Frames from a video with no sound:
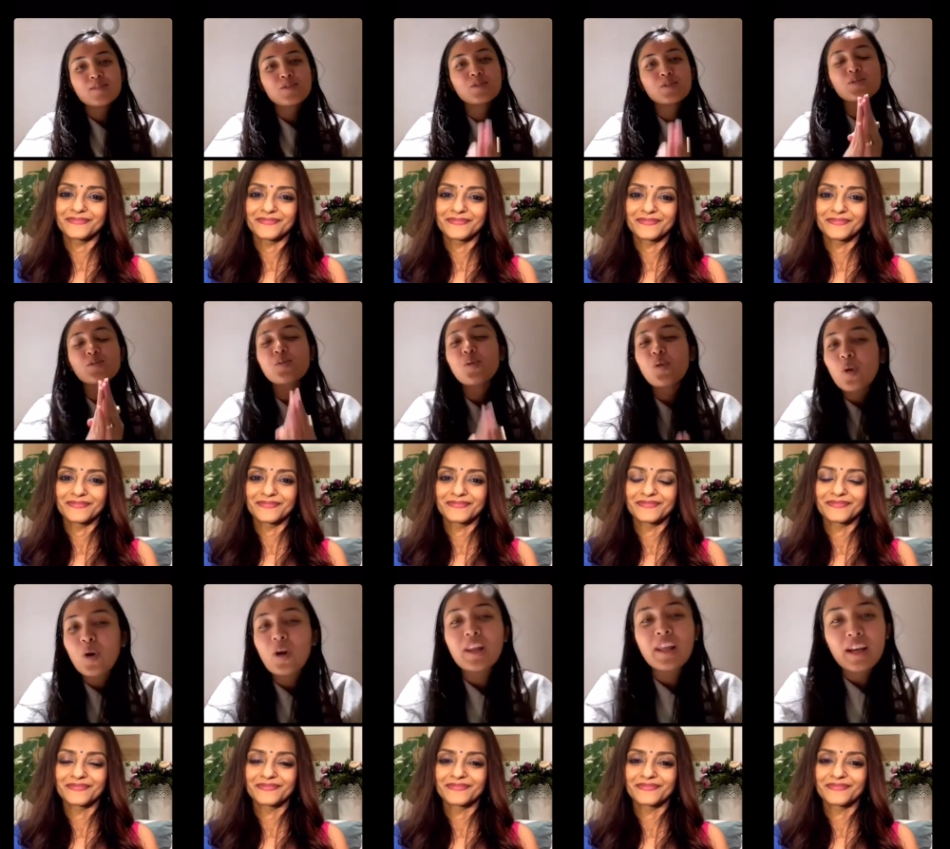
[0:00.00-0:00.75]
Speaker 1: to all
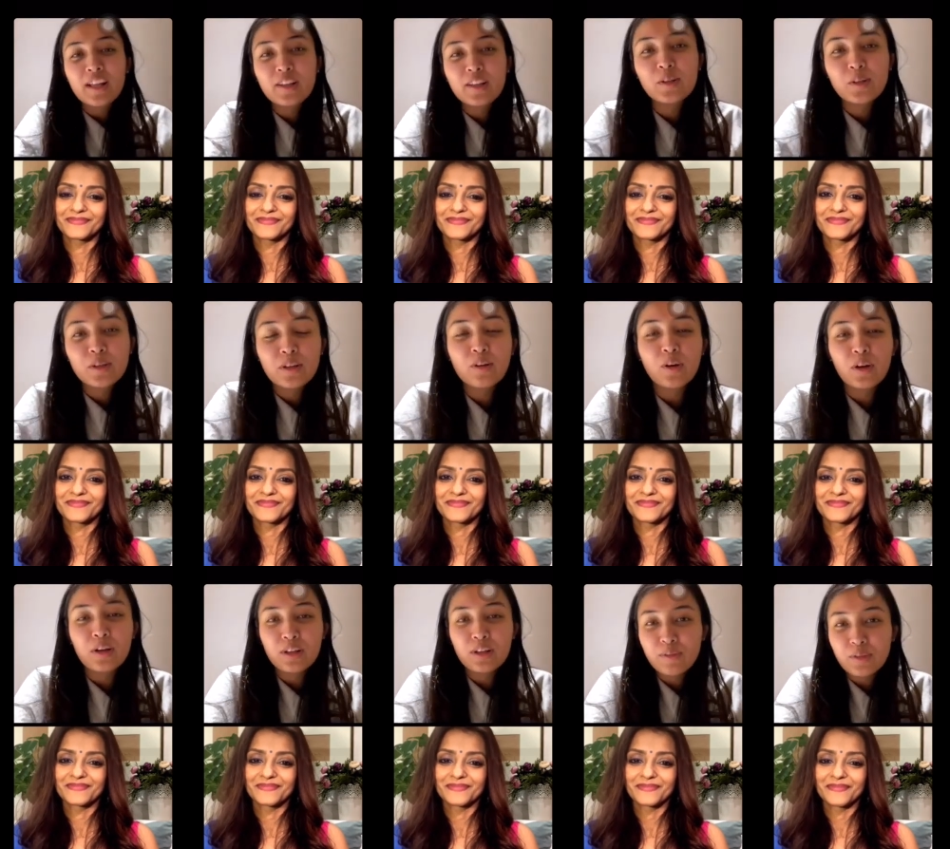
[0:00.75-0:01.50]
our loyal
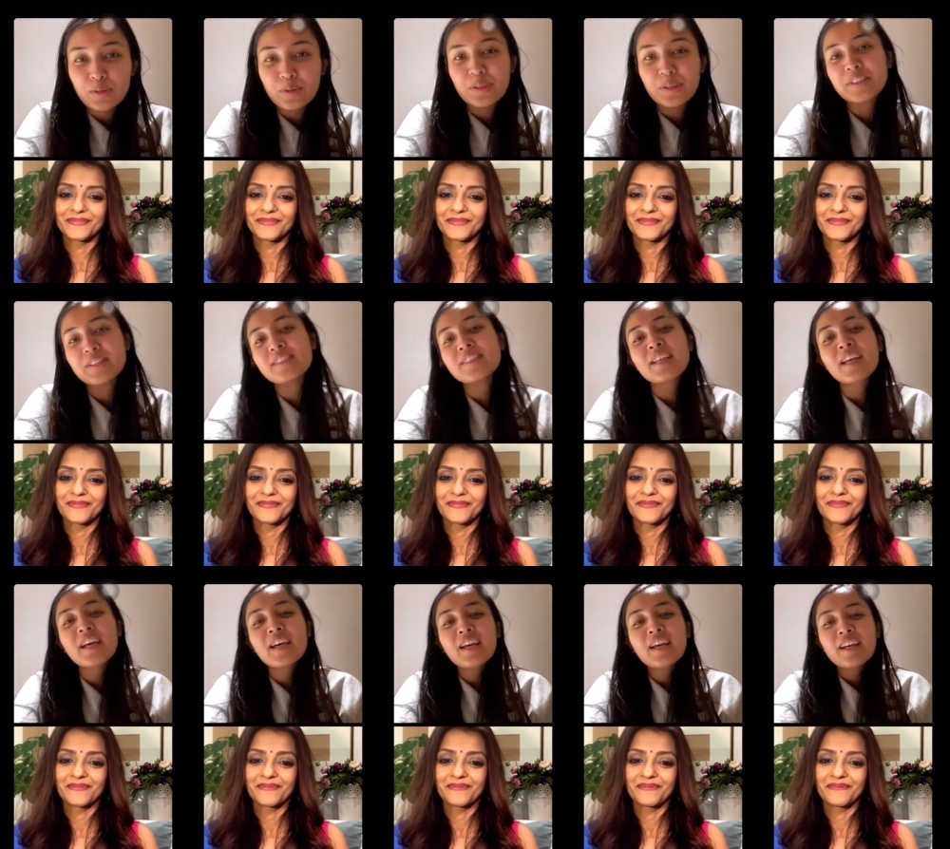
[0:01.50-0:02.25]
viewers.
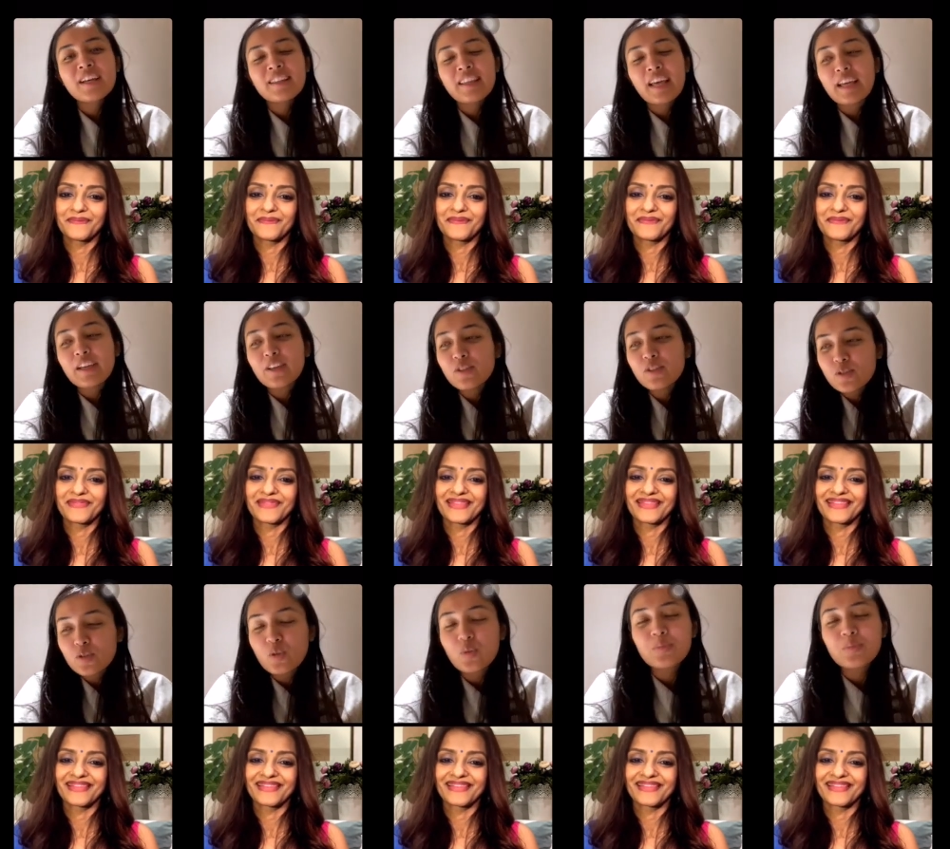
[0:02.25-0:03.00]
Thank you so
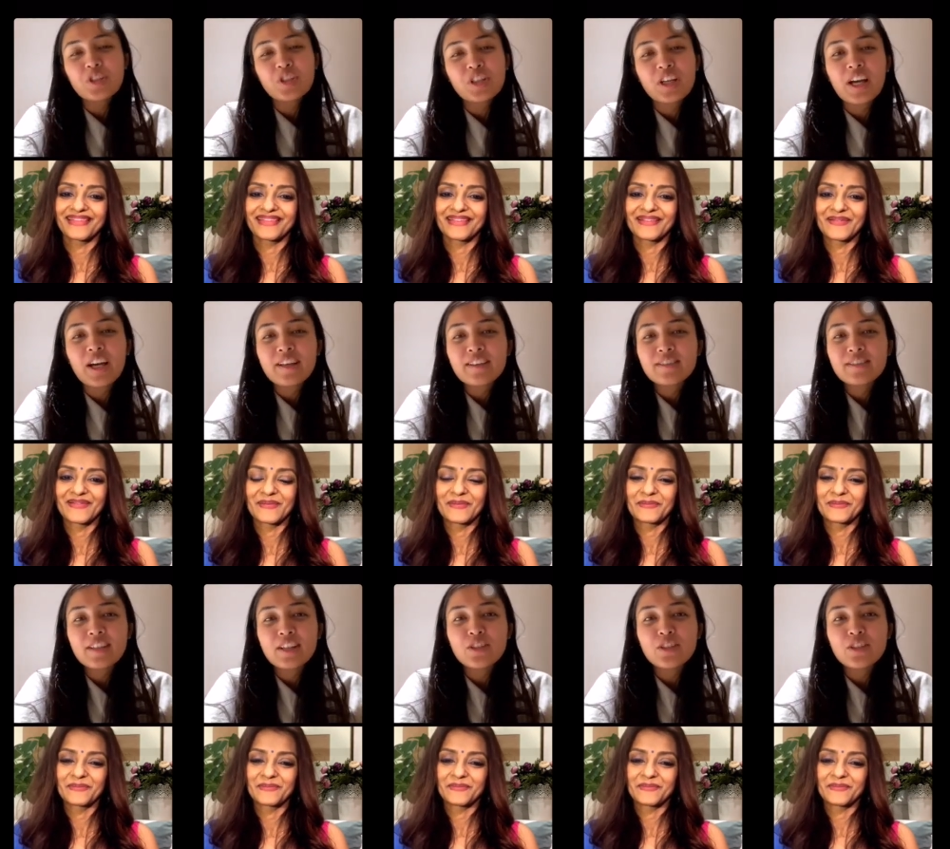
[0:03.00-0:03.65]
much, guys. It